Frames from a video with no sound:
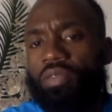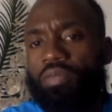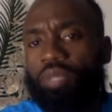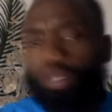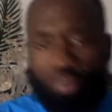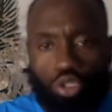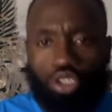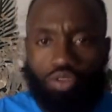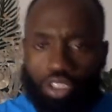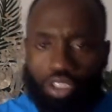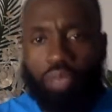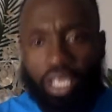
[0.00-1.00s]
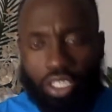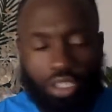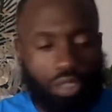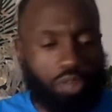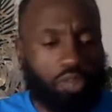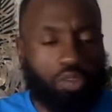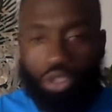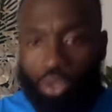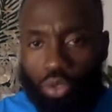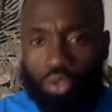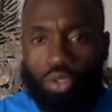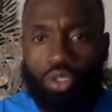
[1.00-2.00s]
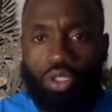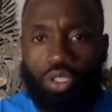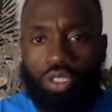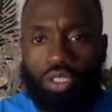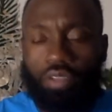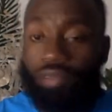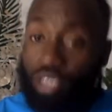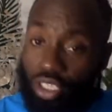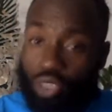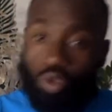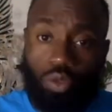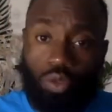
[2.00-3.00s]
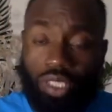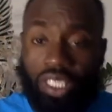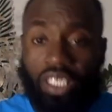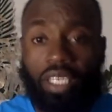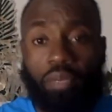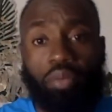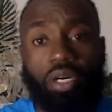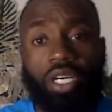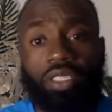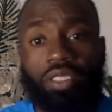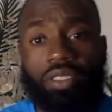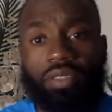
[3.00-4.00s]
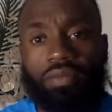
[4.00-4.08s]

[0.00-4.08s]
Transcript: people should respect you for you. This is what we want to get past.